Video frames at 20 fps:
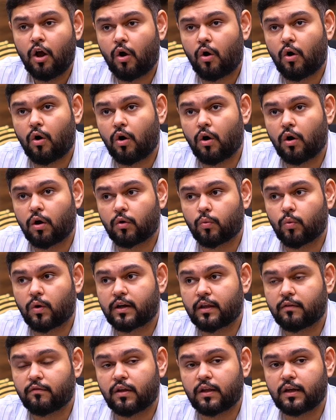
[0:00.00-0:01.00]
or
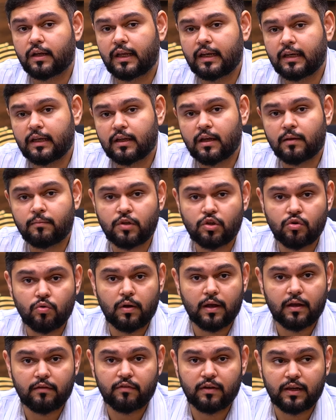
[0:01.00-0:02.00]
whatever income you
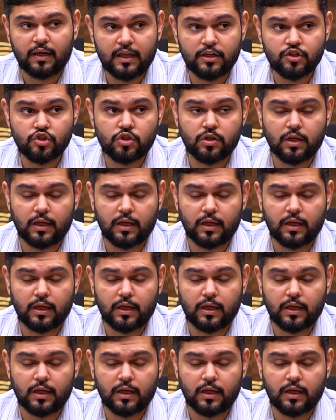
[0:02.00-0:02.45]
have alleged